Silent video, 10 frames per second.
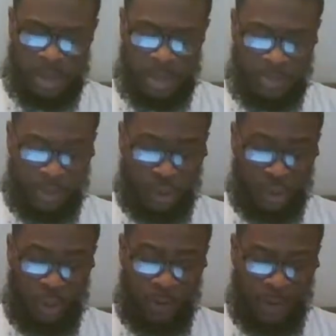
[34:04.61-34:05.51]
Clippers
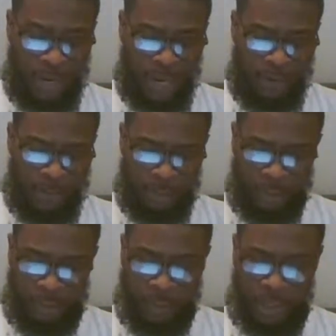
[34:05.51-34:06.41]
2 of 9 from
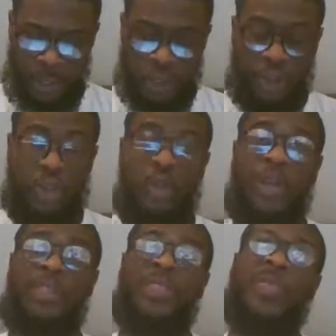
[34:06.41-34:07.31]
3,
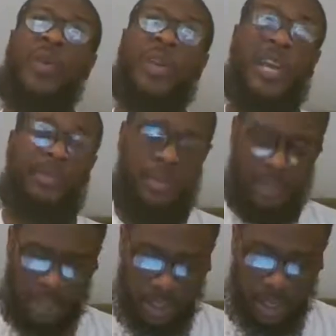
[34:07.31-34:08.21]
shooting
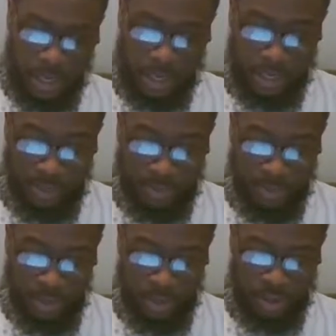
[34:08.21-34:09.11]
38%.
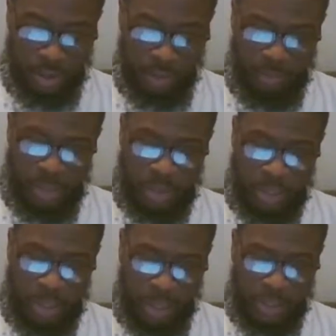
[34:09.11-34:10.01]

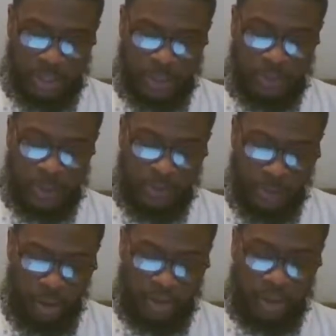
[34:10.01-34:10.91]
The Nuggets in
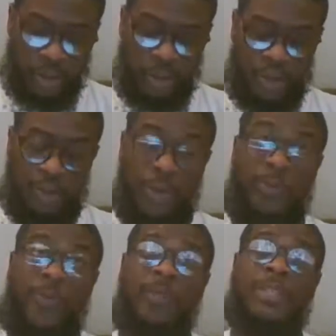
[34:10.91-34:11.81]
response, shooting
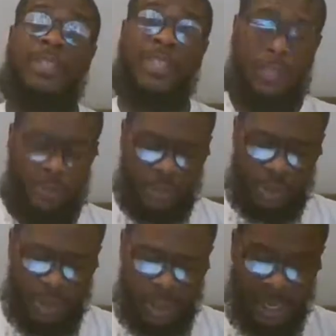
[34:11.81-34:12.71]

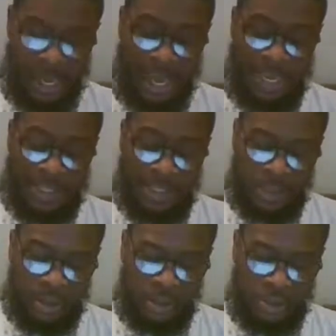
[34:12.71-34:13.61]
56%, 18
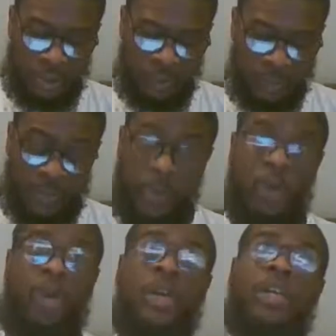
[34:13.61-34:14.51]
of 32 from the
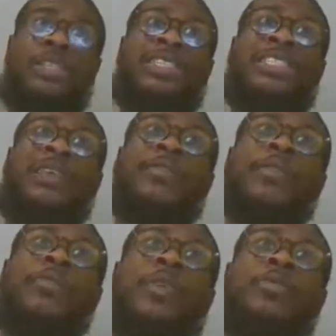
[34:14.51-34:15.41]
floor, 7
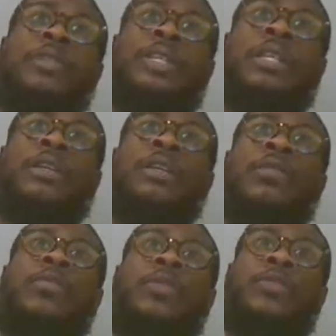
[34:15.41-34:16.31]
of 13
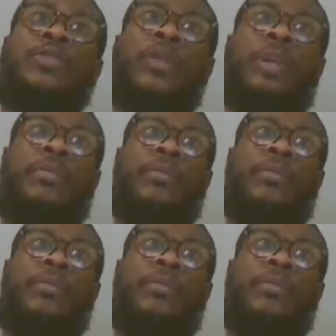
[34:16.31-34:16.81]
for 3.